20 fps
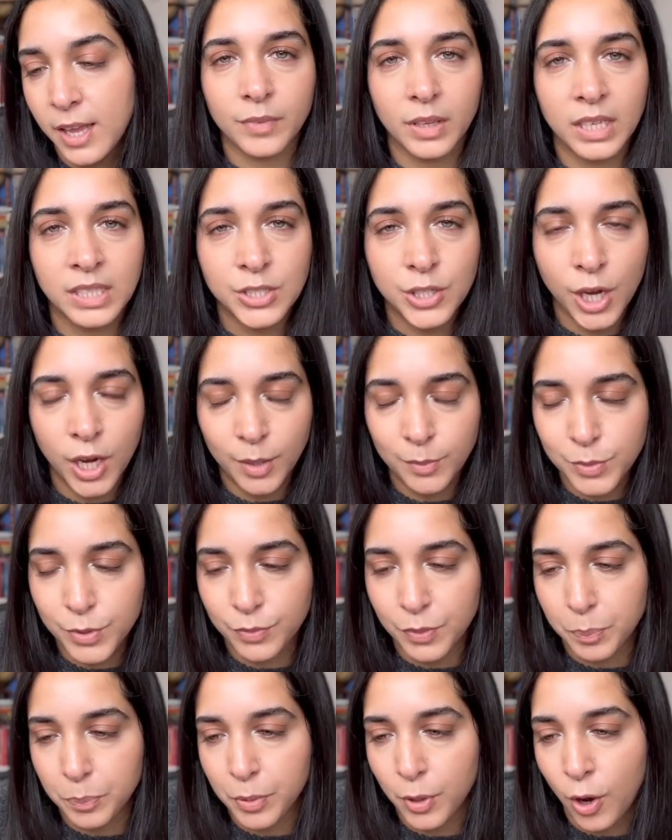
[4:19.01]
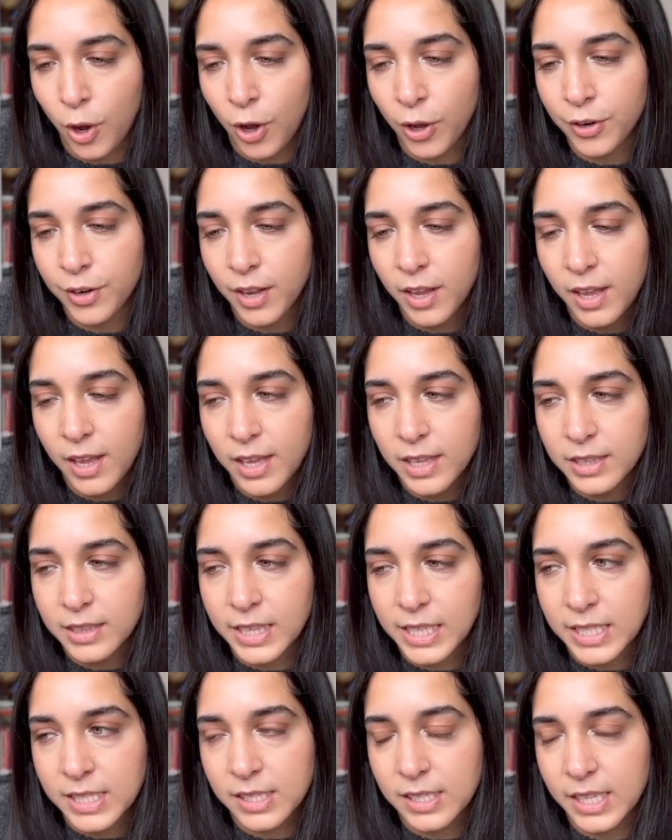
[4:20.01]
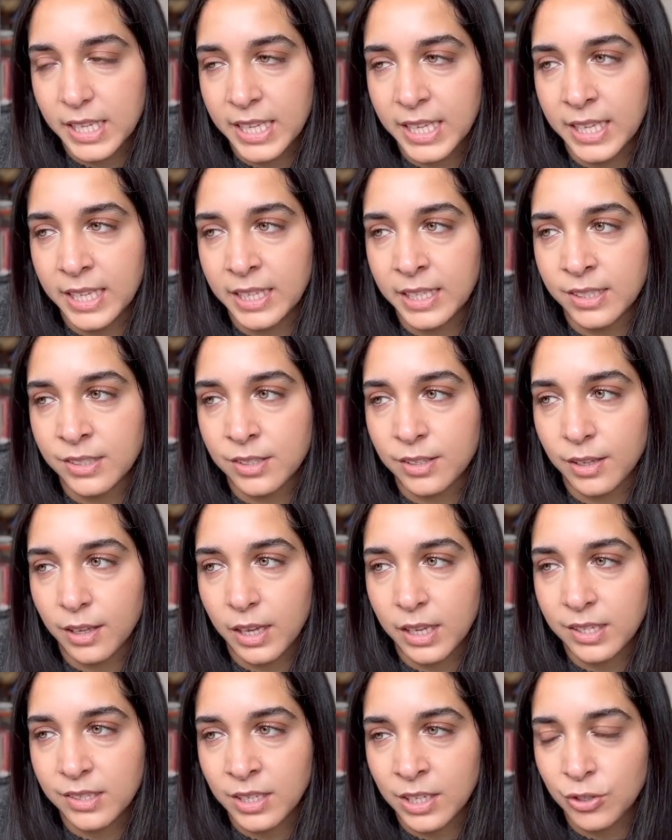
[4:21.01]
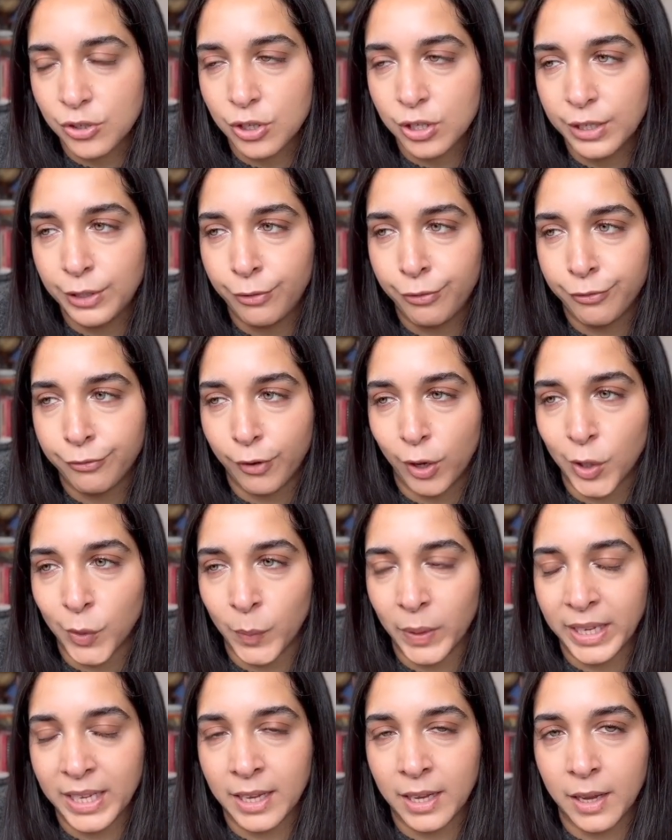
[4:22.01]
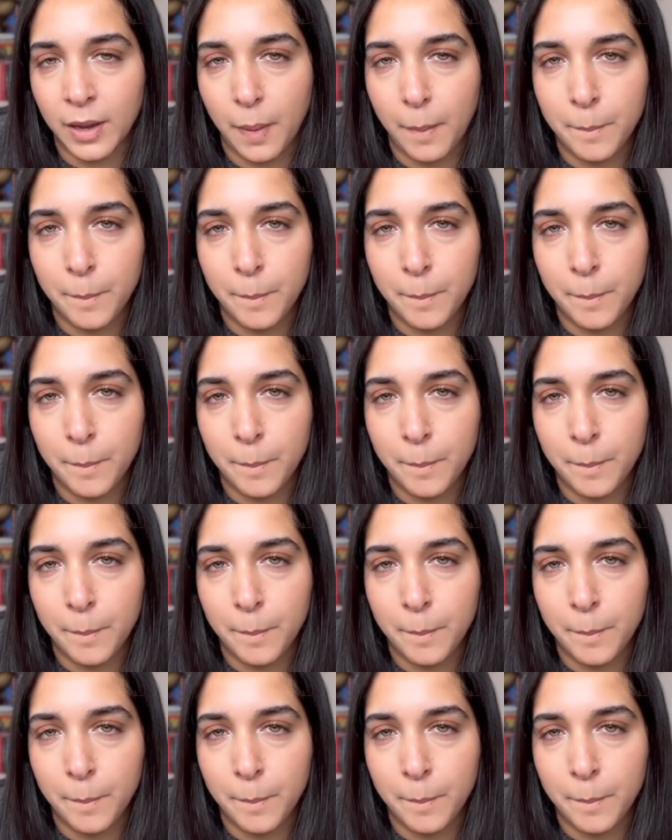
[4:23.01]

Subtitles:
In terms of the plot, this is essentially following